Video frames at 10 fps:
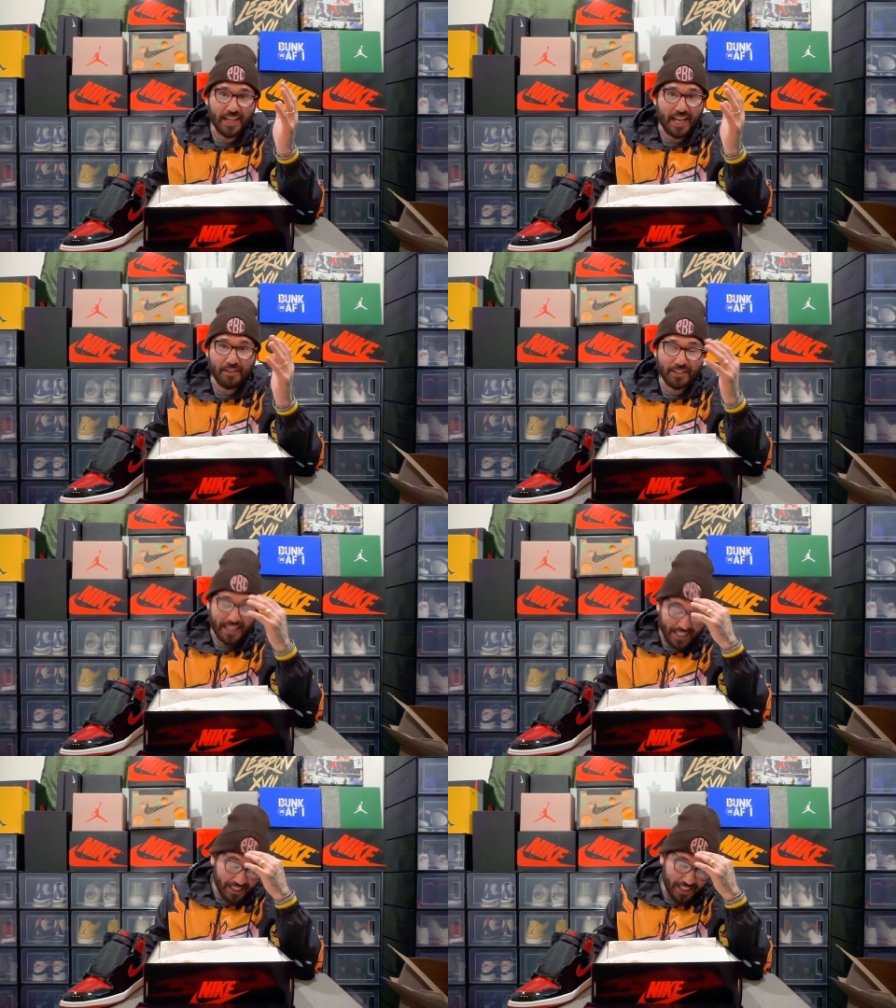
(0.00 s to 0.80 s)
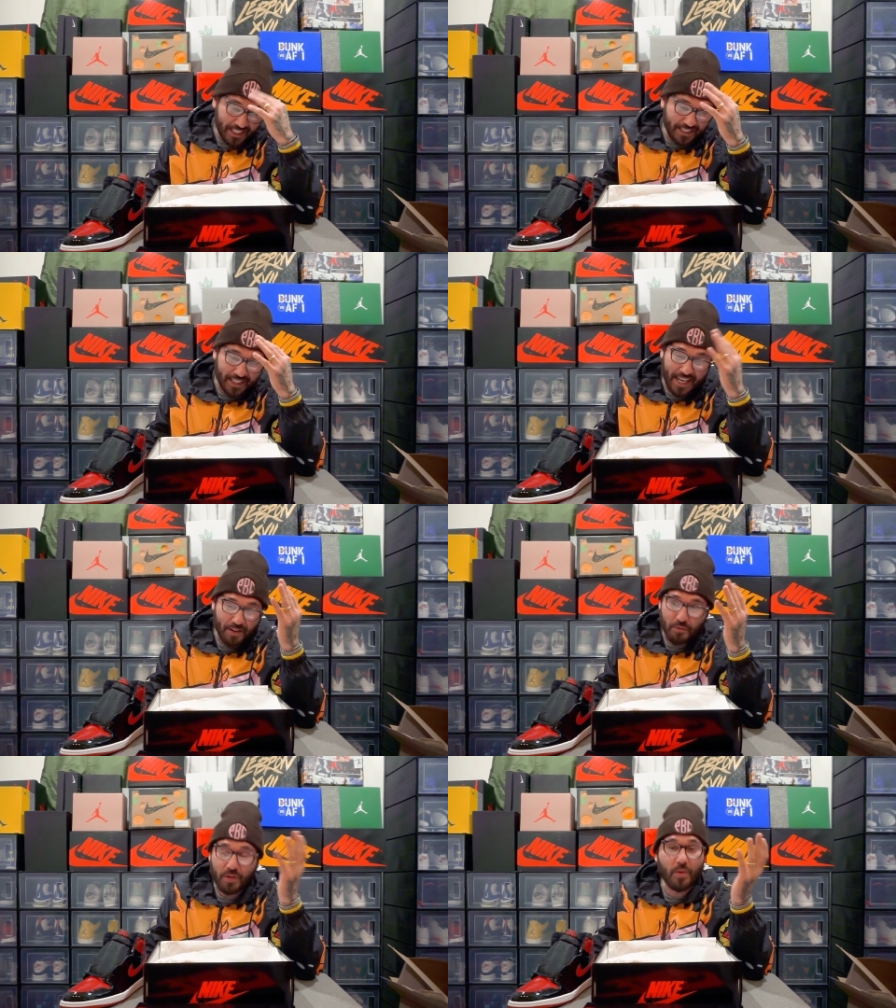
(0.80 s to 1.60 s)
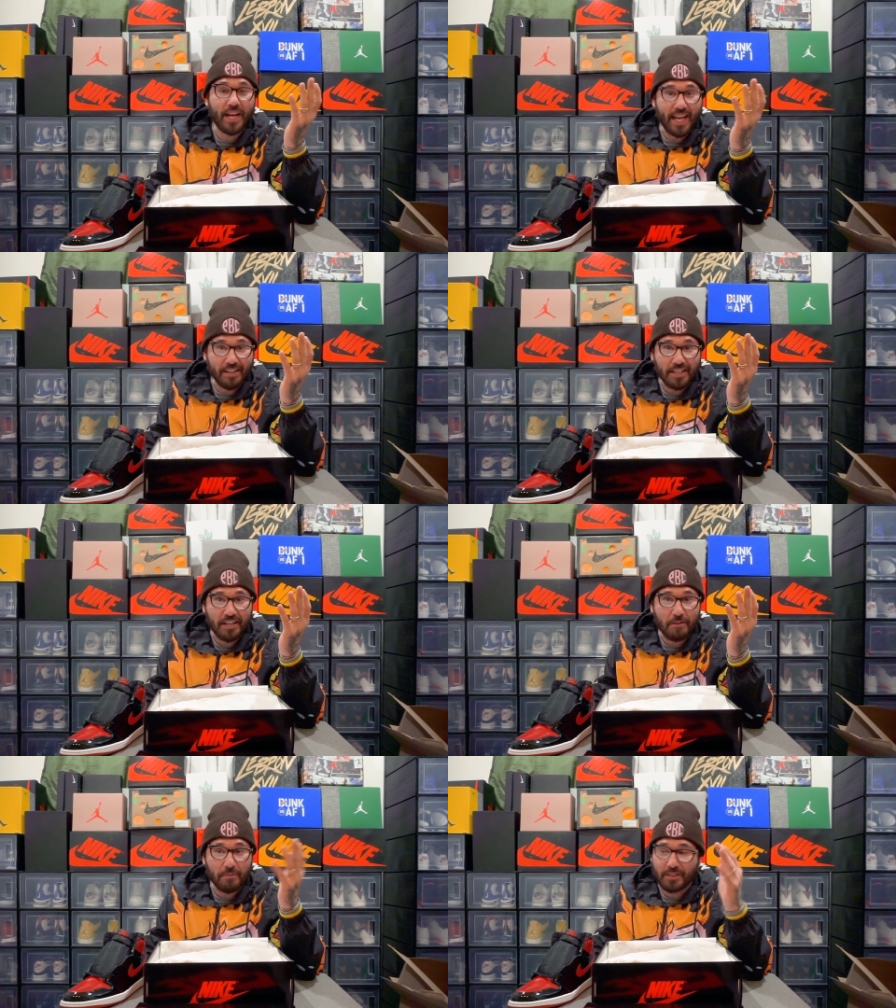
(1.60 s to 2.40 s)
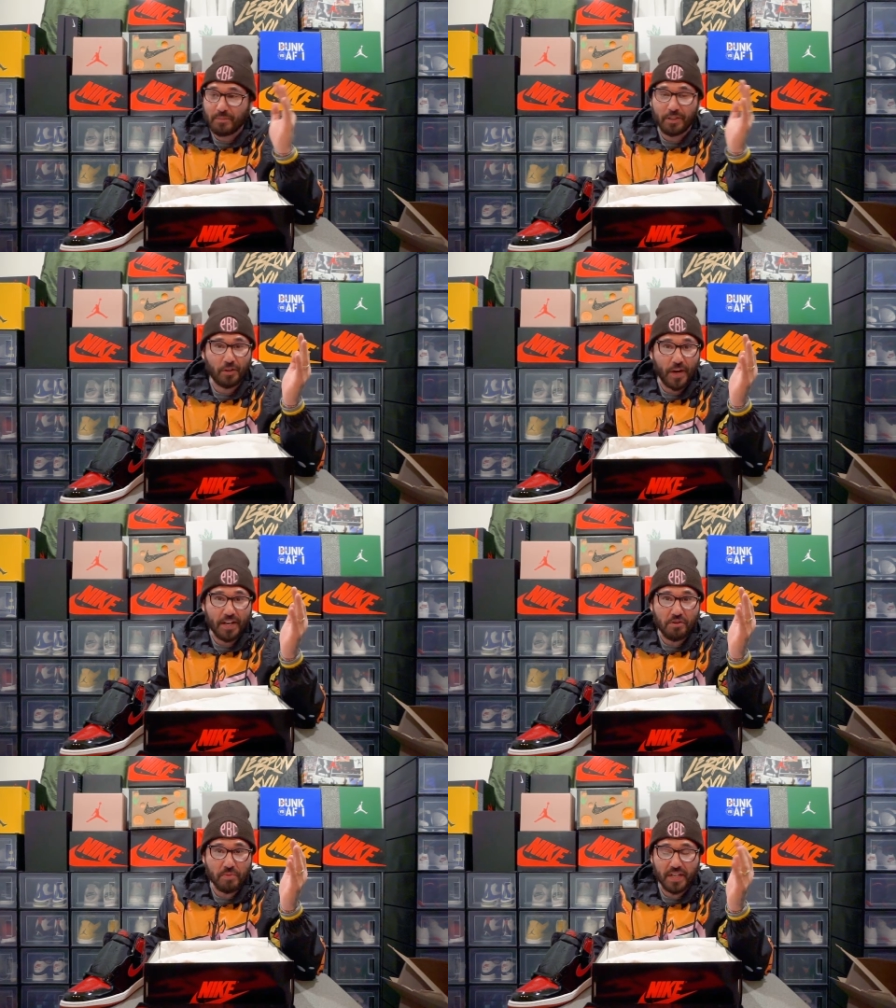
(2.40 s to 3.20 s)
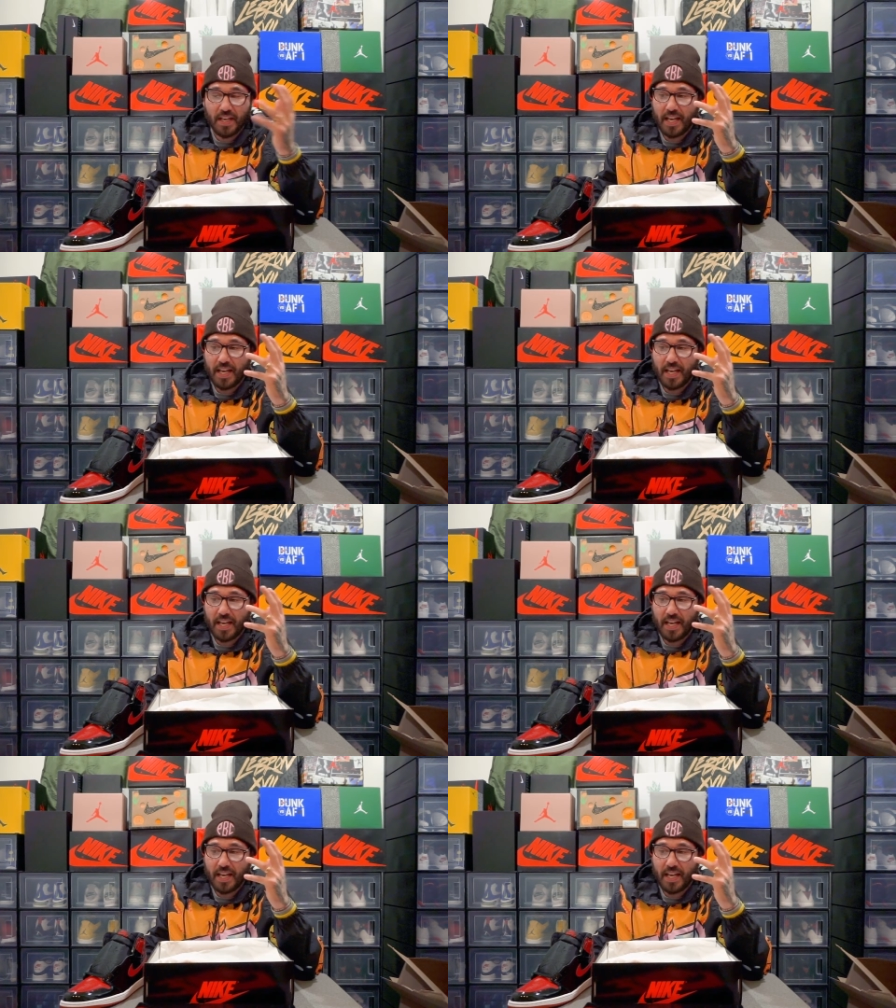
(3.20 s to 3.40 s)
I was like, geez, again, what a way to end the year. Must have been a great human.